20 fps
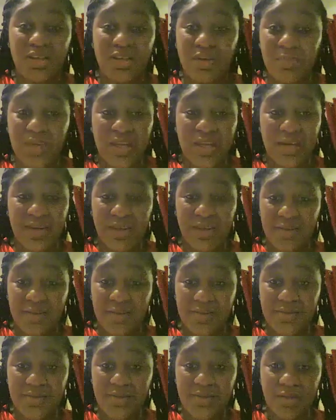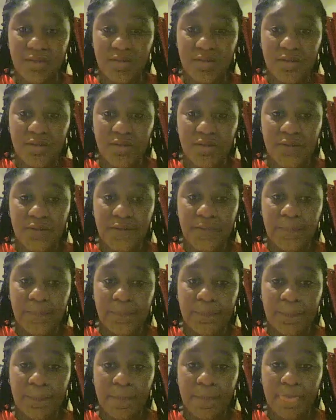Bay days
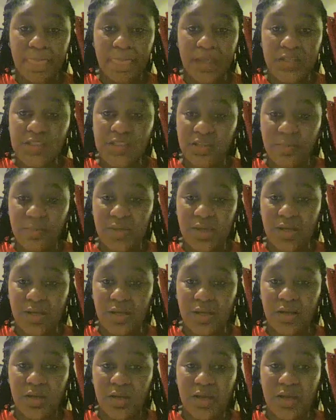in Jamaica.